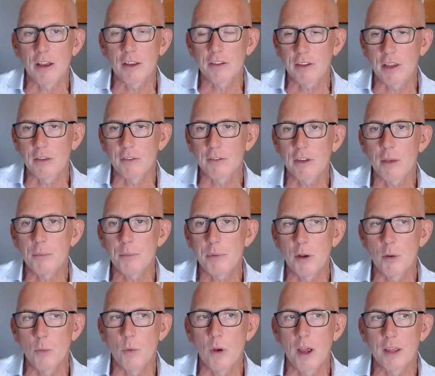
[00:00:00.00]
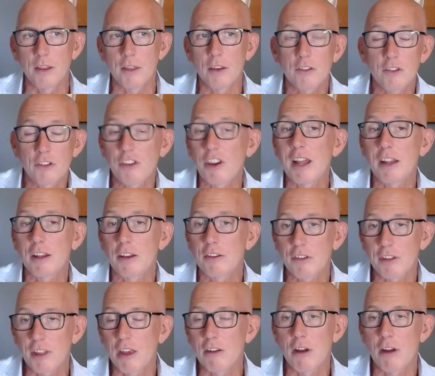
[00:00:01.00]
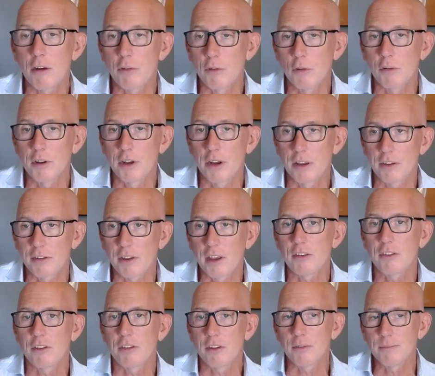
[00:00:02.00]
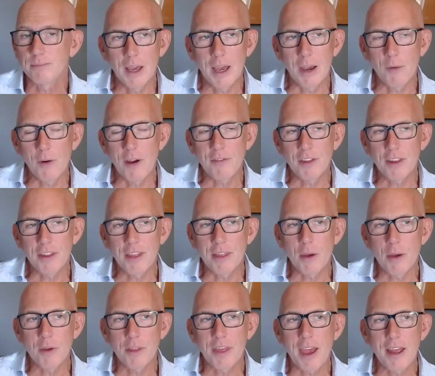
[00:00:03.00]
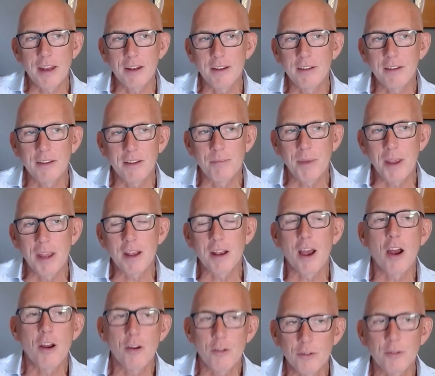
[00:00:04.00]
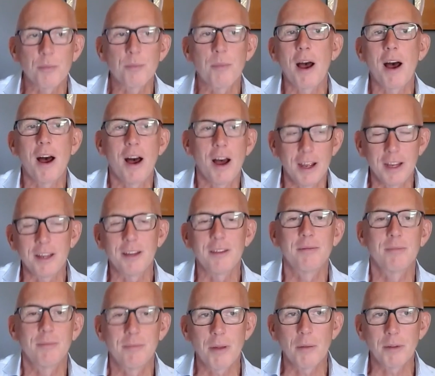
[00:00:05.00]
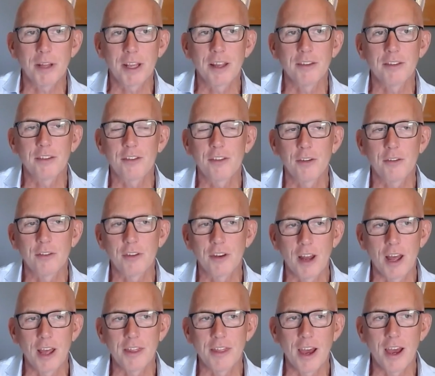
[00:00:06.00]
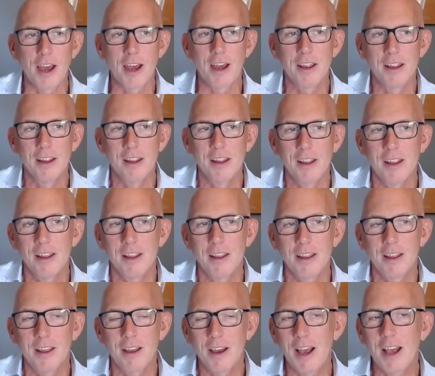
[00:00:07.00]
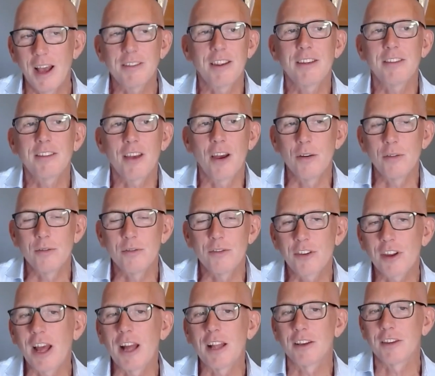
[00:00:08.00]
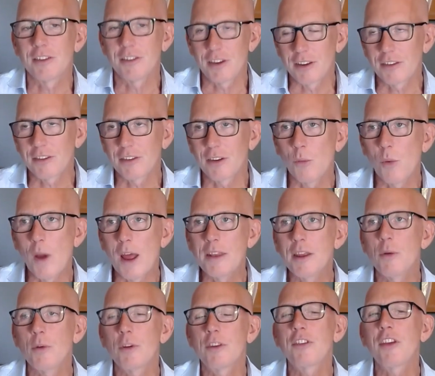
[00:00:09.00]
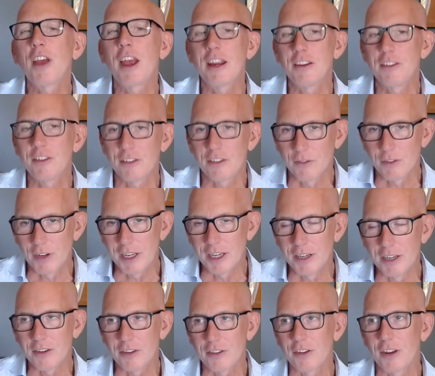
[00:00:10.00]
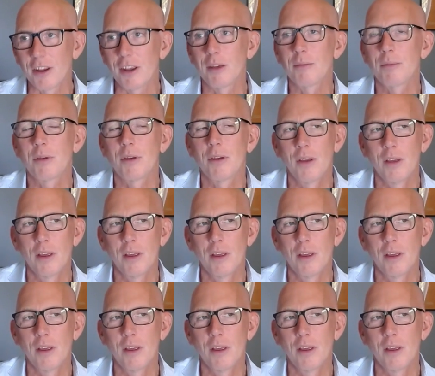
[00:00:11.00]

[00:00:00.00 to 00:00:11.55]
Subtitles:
ourselves up in a way that challenged their own organization. However, they were then being owned by a public institution like that has its own challenges. So when there were changes of leadership,